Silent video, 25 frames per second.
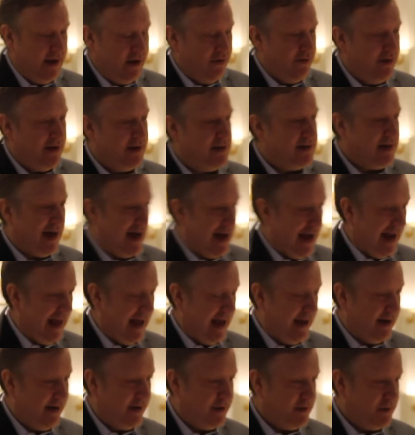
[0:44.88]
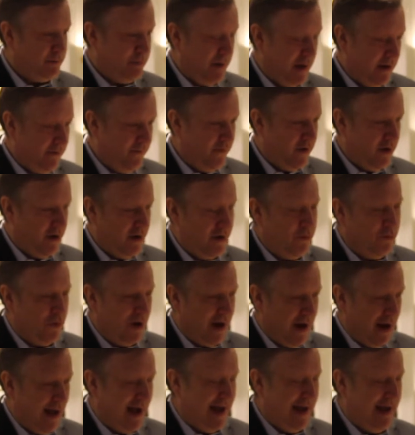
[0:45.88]
here in Thailand is being very
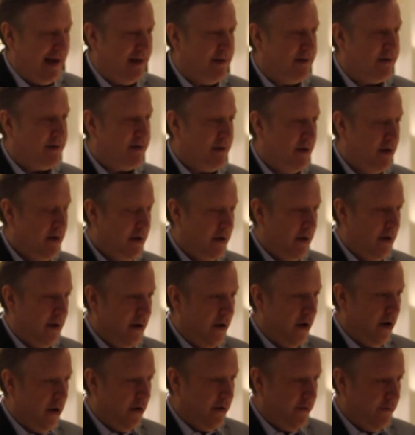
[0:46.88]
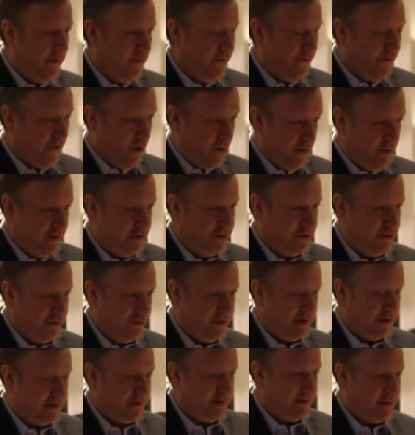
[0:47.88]
reliant on foreign
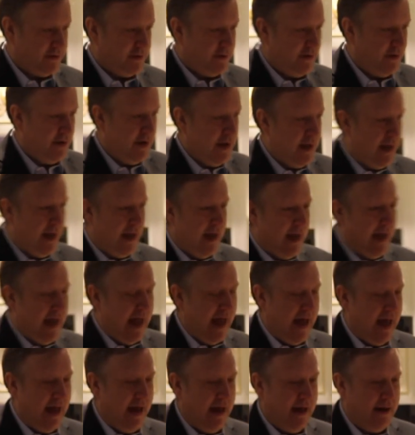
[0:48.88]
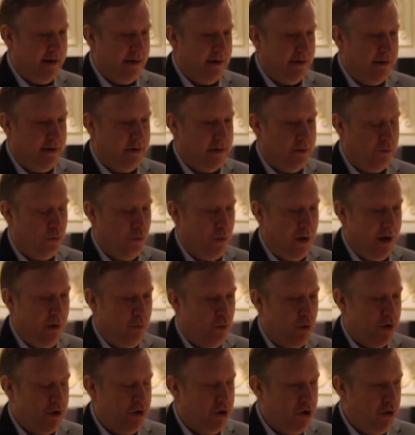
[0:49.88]
tourists
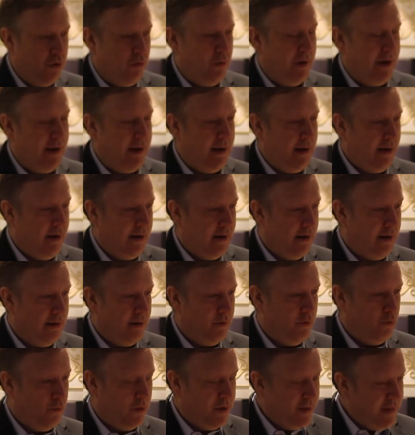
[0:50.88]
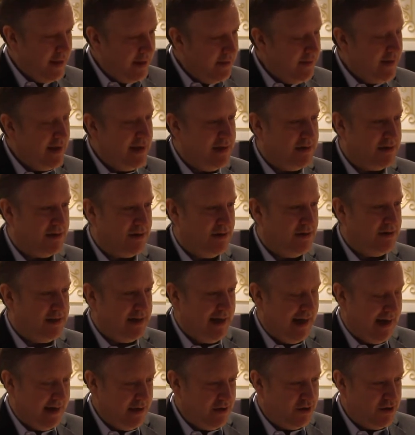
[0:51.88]
we're doing within the
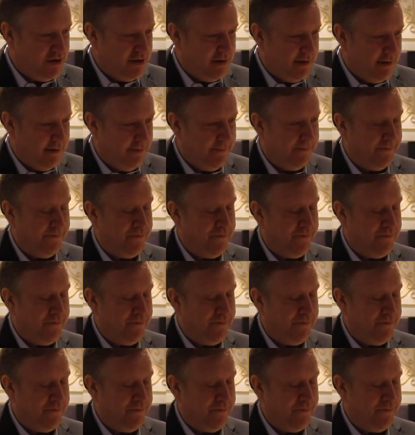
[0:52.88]
association,